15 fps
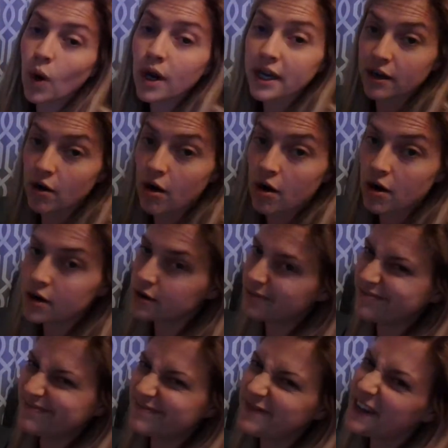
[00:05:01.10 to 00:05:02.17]
you're working hard.
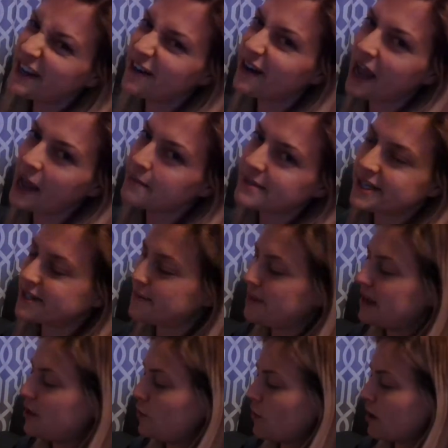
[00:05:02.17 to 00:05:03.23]
Video games
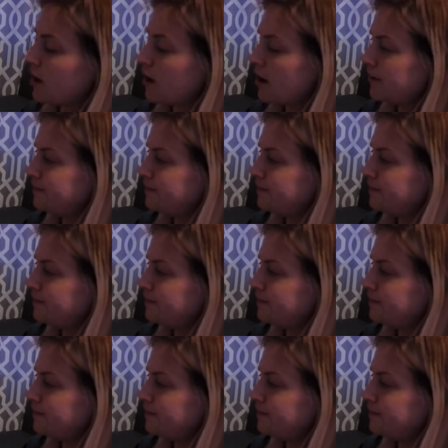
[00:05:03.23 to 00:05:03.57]
doesn't make you work